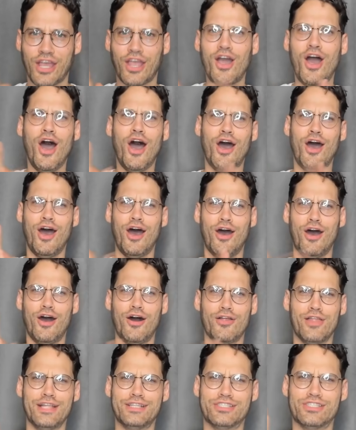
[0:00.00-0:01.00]
oh,
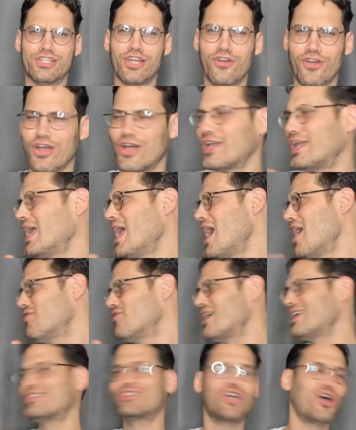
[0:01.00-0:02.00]
that's so good. They
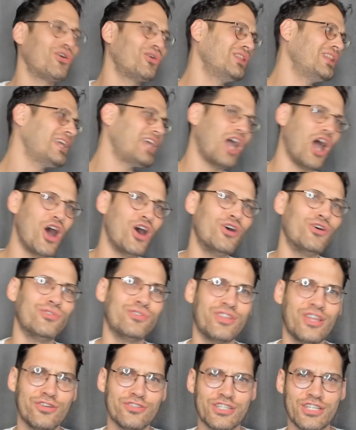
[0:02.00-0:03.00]
totally own
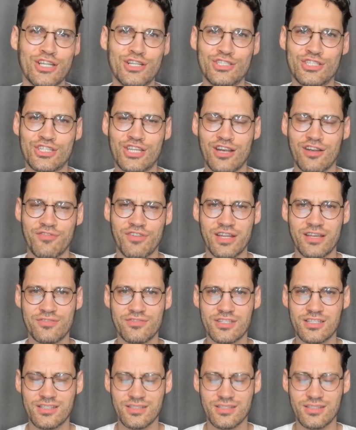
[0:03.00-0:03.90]
those conservatives.